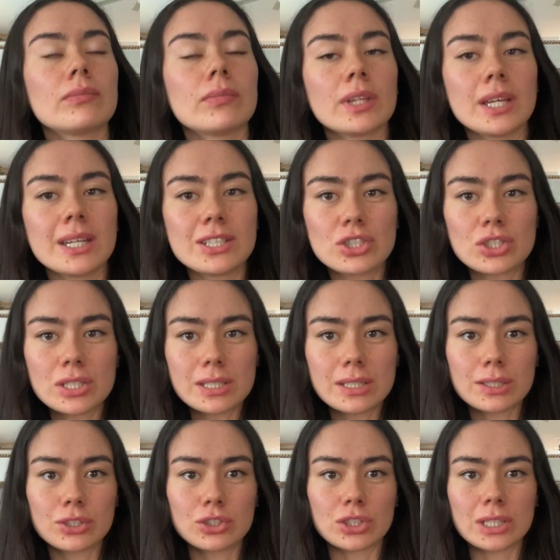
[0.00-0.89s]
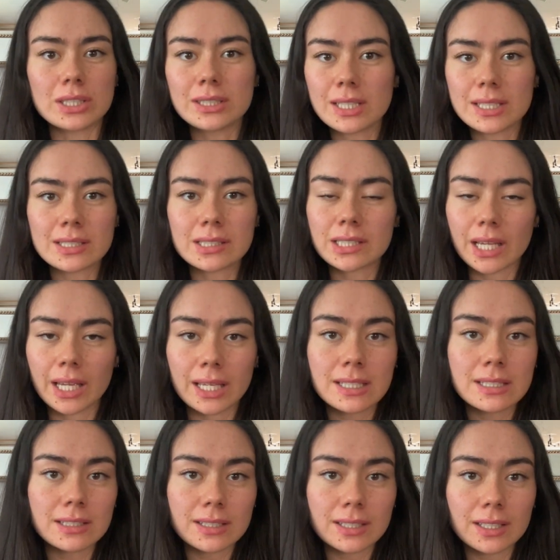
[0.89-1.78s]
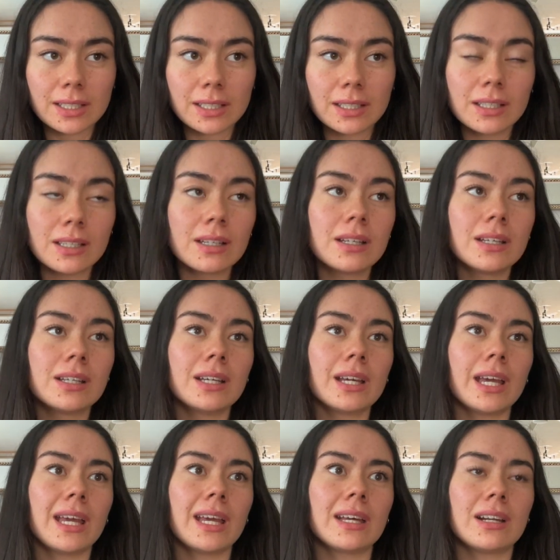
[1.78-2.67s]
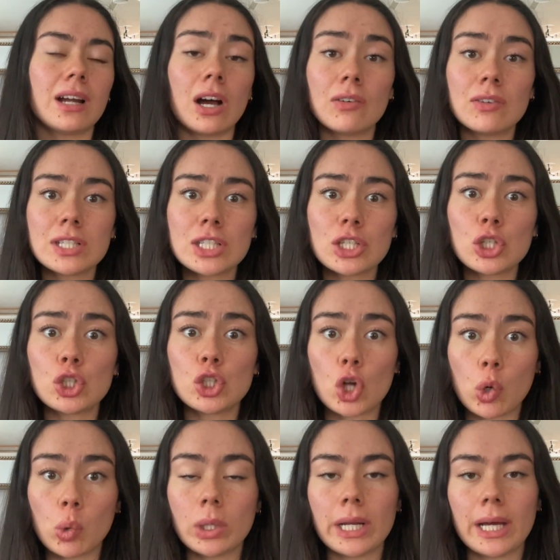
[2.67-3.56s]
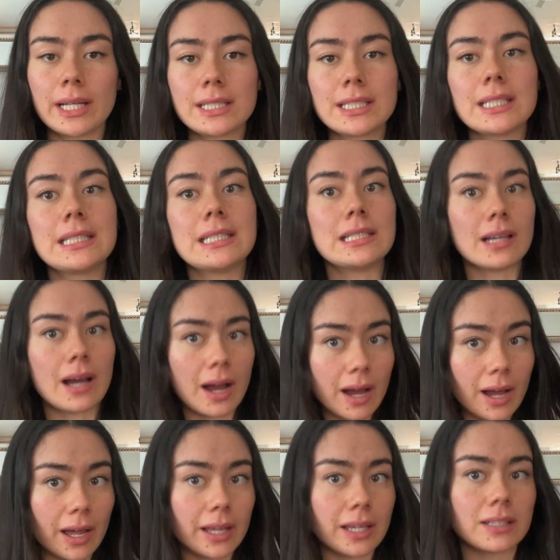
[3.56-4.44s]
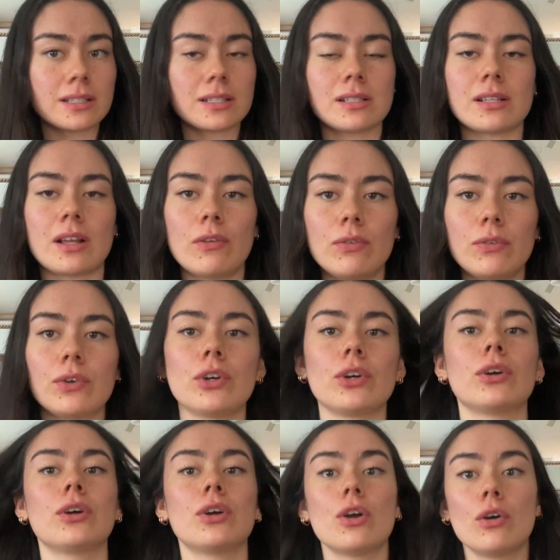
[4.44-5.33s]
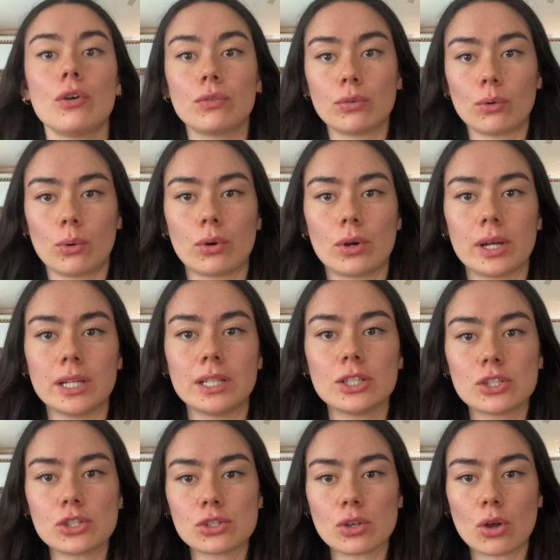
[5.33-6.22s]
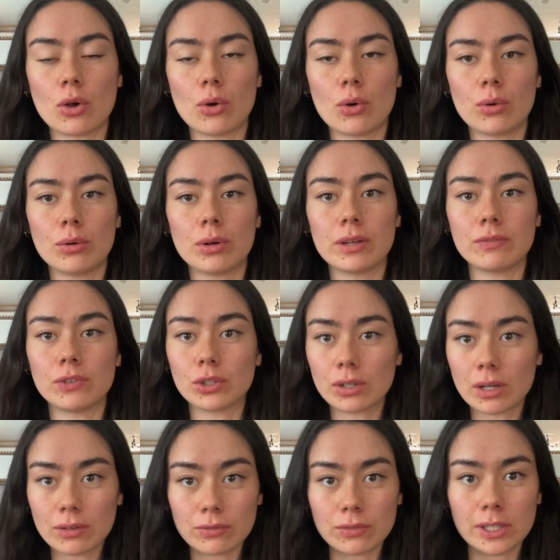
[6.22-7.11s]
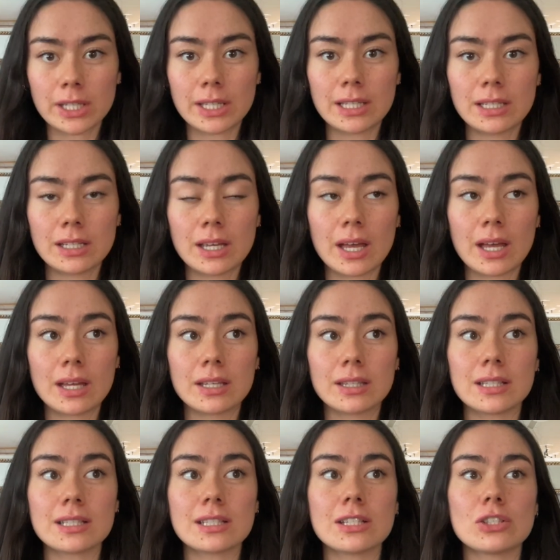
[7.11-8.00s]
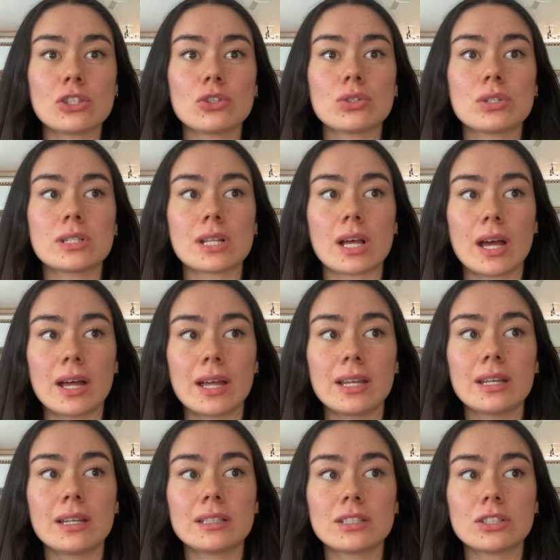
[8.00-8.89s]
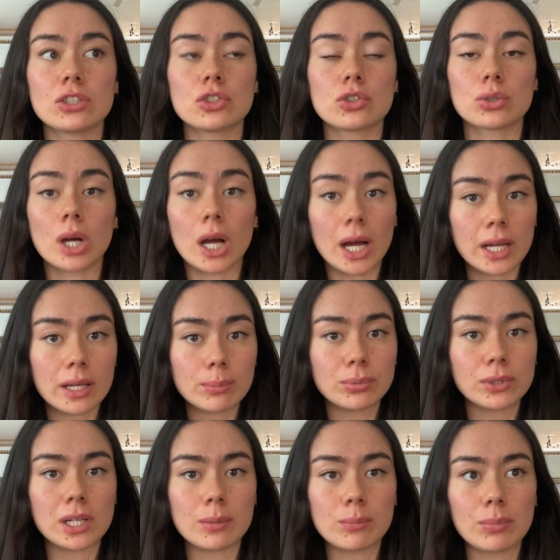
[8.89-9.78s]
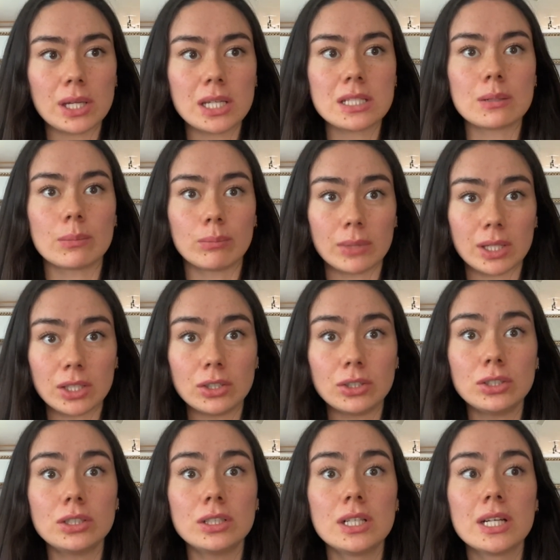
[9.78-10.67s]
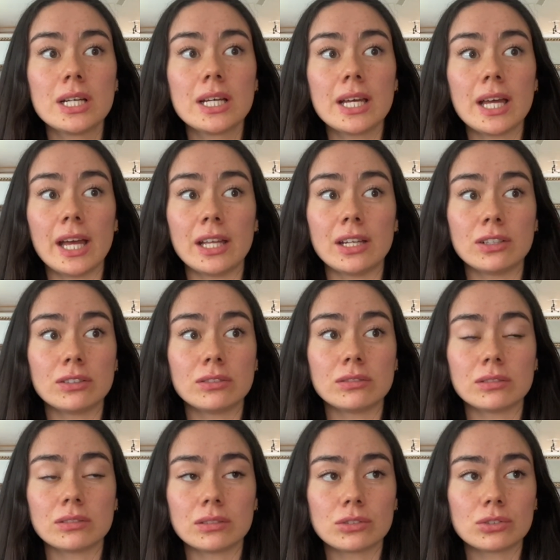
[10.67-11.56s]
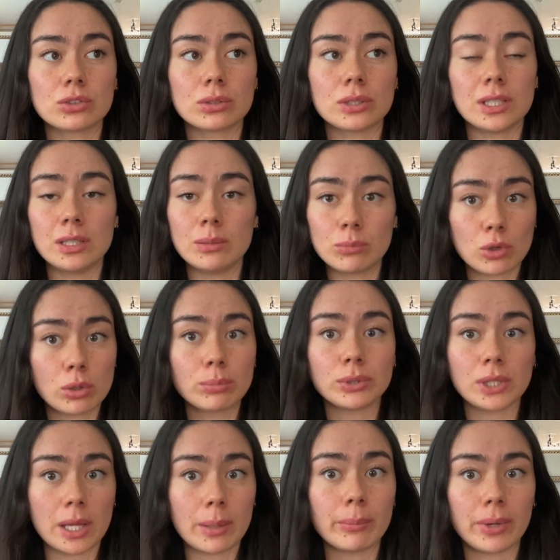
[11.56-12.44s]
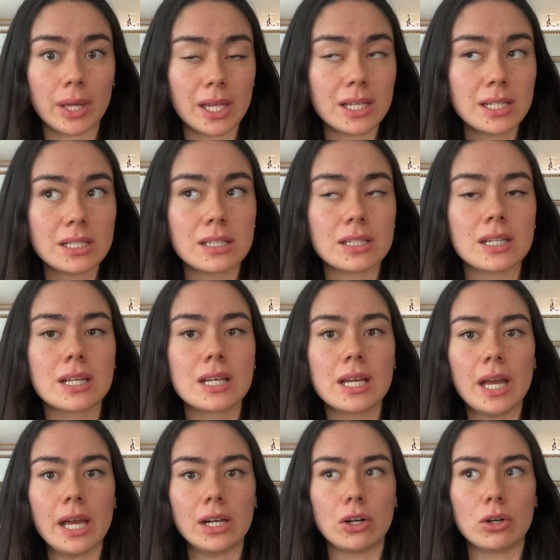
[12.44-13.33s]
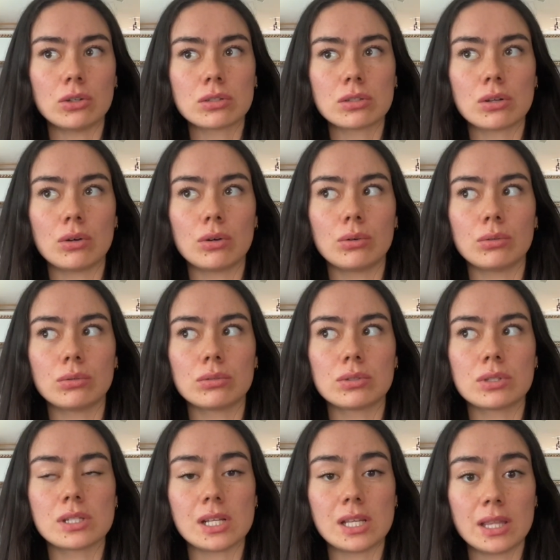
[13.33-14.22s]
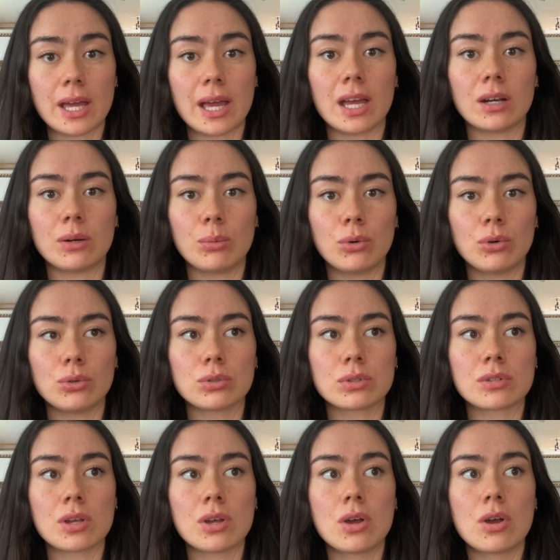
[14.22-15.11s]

it's just as tasty. And obviously no one had to die and suffer for it. So if you're not vegan yet, this is your sign to try a plant-based meal and eat more plant-based, and also see the animals